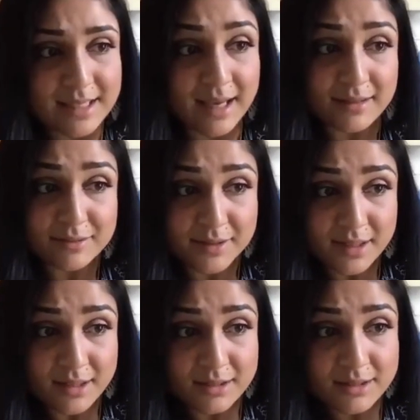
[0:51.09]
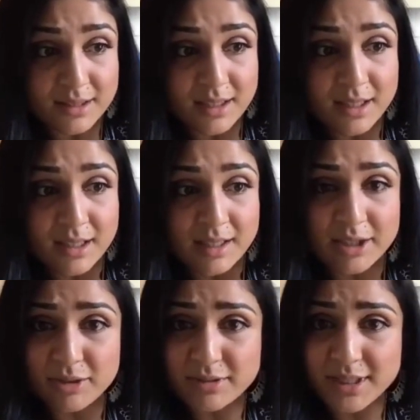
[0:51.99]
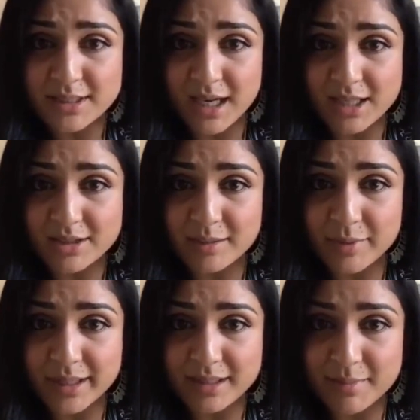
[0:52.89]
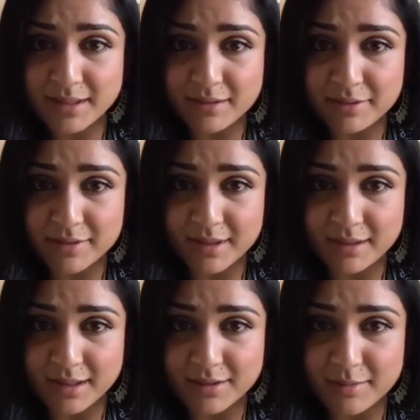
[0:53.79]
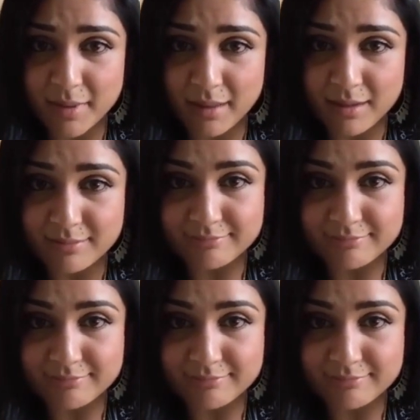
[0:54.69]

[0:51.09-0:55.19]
As a result, you don't need to actually bring in the maid service at the end of the month.